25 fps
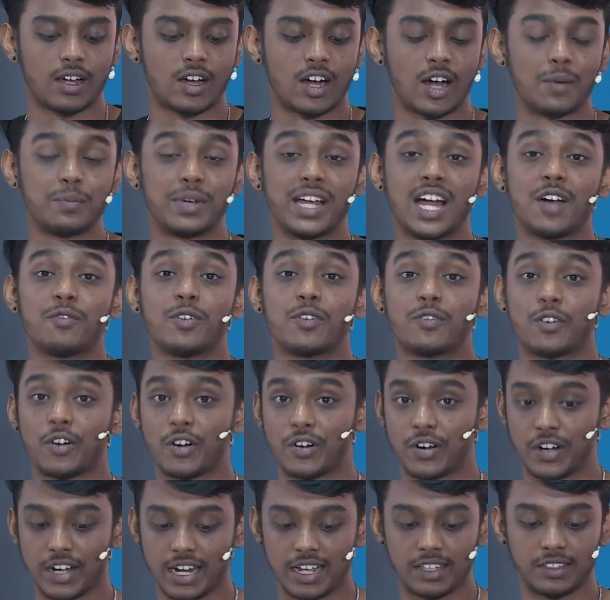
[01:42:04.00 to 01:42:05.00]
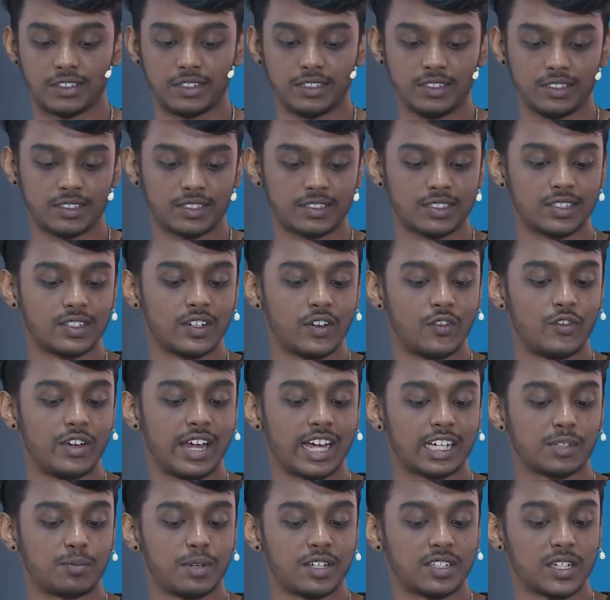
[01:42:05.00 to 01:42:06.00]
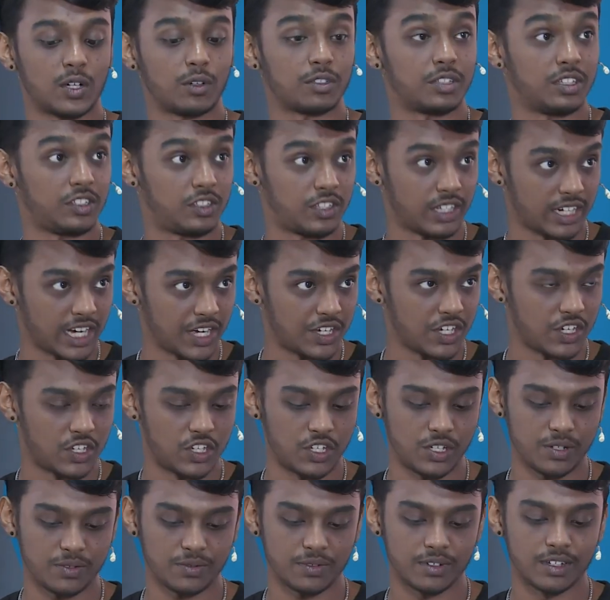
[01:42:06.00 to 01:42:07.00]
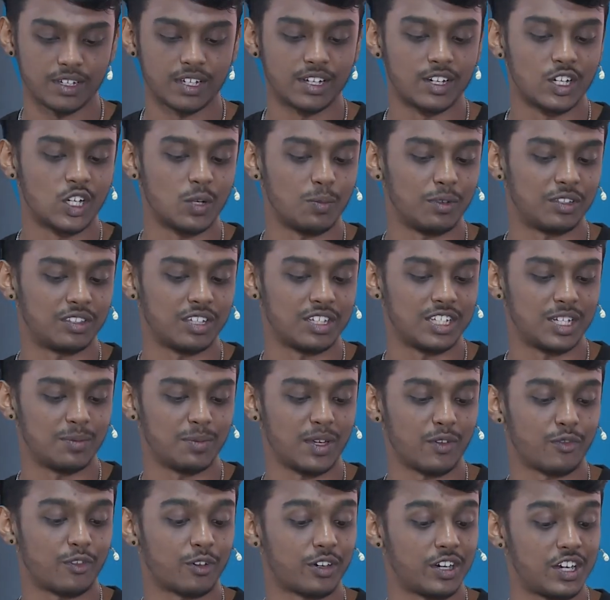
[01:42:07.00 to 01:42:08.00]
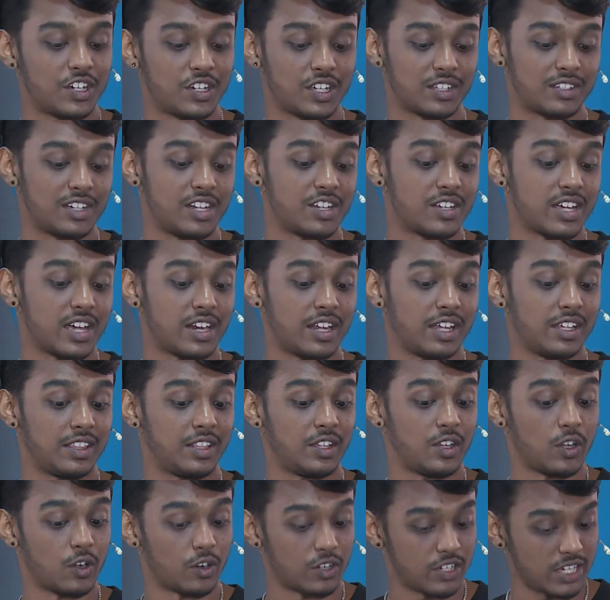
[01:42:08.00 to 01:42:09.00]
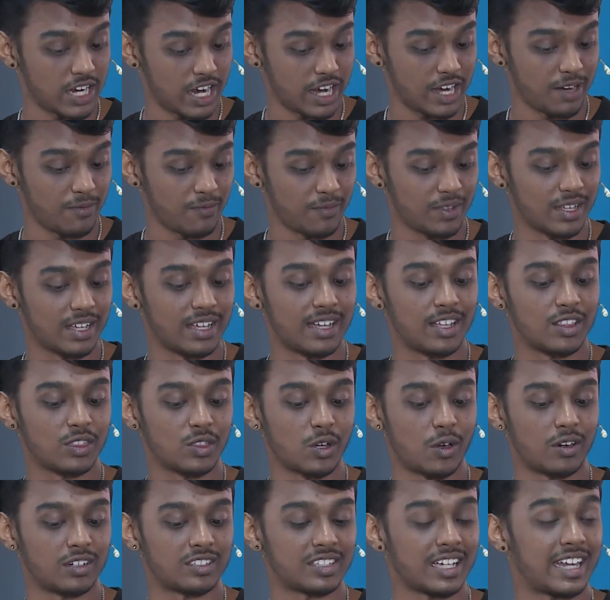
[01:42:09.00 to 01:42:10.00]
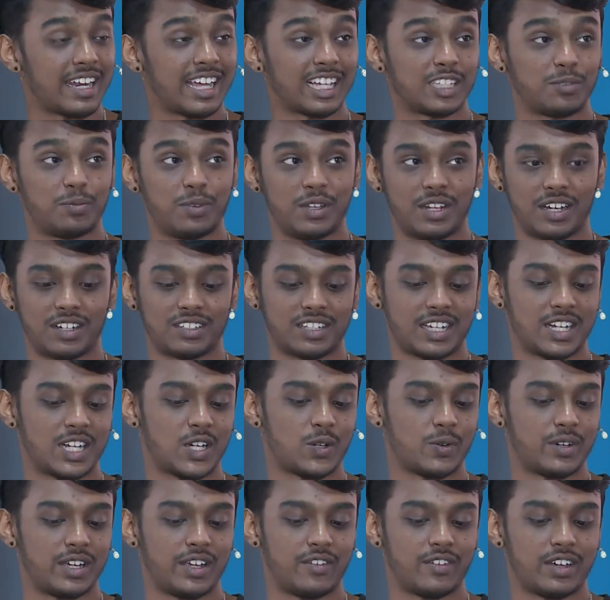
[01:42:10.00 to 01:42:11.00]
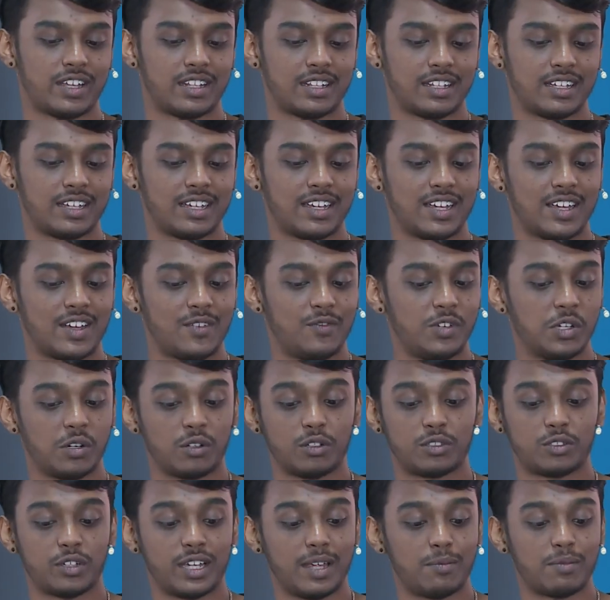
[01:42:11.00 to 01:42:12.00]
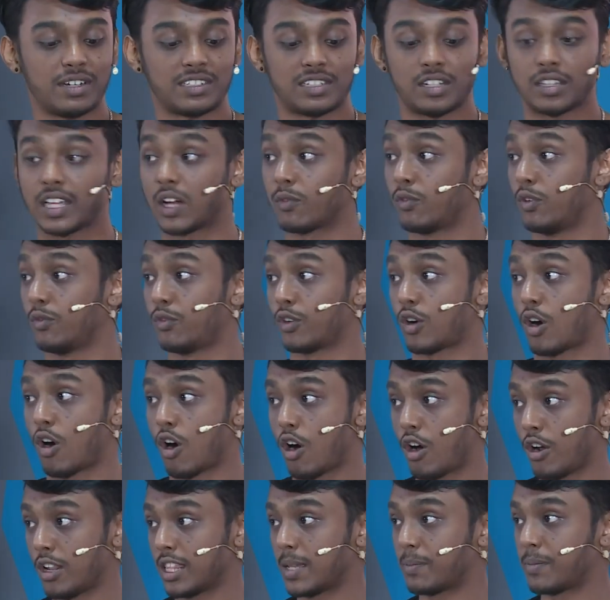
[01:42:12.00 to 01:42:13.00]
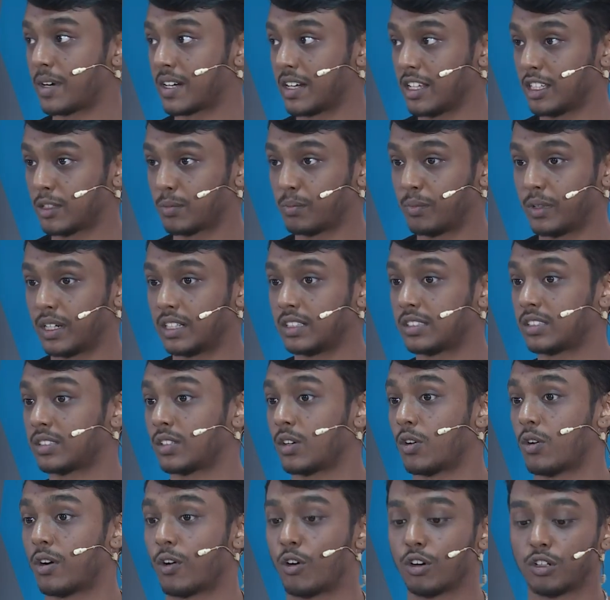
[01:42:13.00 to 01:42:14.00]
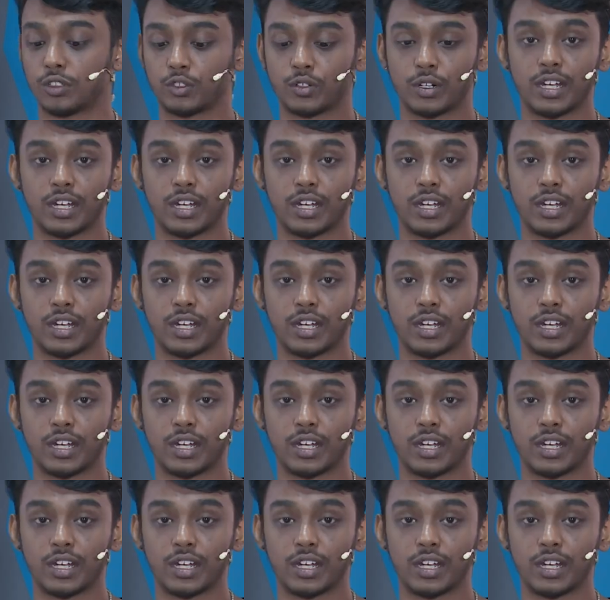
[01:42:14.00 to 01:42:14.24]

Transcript: On behalf of organizers, we express our sincere gratitude to Mr. Jimmy for graciously sharing your time, thoughts, and experience at our event. We're also immensely thankful for all the participants, also